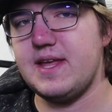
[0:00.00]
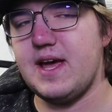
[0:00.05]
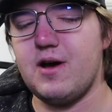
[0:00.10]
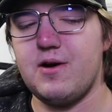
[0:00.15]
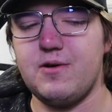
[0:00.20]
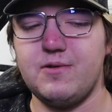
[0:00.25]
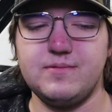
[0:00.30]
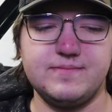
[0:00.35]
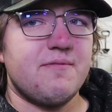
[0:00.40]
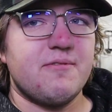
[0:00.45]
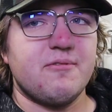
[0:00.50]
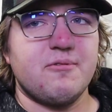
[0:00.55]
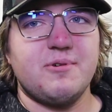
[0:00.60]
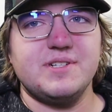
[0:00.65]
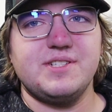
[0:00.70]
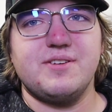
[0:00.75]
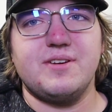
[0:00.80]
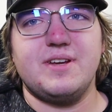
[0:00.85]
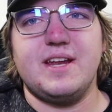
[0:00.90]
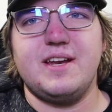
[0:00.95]
Now, for
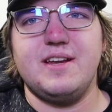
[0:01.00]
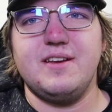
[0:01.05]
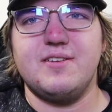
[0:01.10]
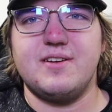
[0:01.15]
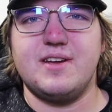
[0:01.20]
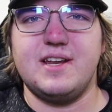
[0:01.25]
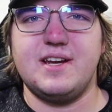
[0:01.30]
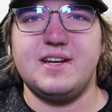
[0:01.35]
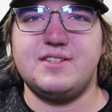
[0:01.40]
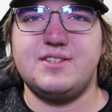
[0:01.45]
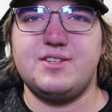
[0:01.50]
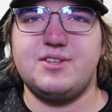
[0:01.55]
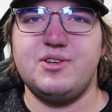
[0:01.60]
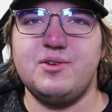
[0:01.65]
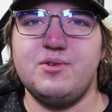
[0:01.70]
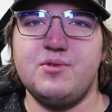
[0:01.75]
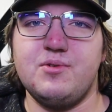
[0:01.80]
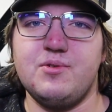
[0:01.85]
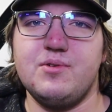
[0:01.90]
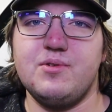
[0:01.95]
what you're getting
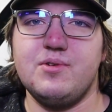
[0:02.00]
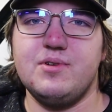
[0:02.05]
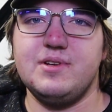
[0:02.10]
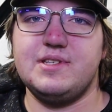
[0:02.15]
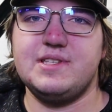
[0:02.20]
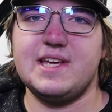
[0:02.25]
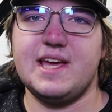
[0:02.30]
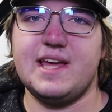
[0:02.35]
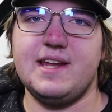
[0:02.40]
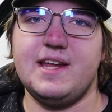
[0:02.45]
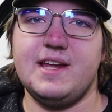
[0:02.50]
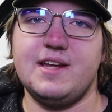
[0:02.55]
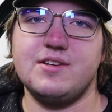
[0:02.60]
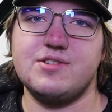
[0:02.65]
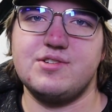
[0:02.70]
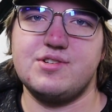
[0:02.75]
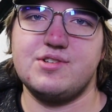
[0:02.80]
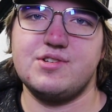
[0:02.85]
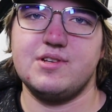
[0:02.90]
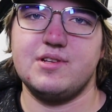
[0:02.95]
two
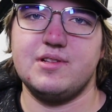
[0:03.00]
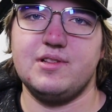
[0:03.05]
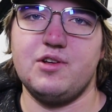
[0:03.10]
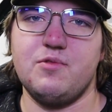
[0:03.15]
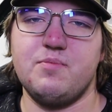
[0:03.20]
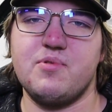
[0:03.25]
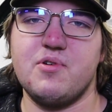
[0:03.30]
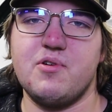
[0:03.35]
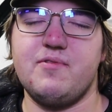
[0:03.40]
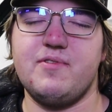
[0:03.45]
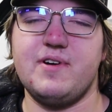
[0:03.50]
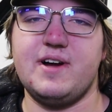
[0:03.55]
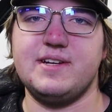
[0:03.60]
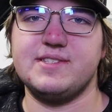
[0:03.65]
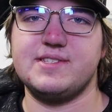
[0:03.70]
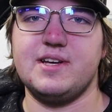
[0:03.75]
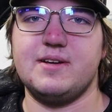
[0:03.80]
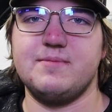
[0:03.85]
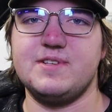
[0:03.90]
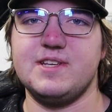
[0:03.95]
10-inch low profile
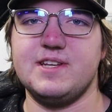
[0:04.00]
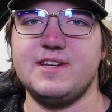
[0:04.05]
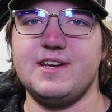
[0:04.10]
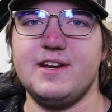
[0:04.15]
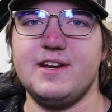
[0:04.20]
subs in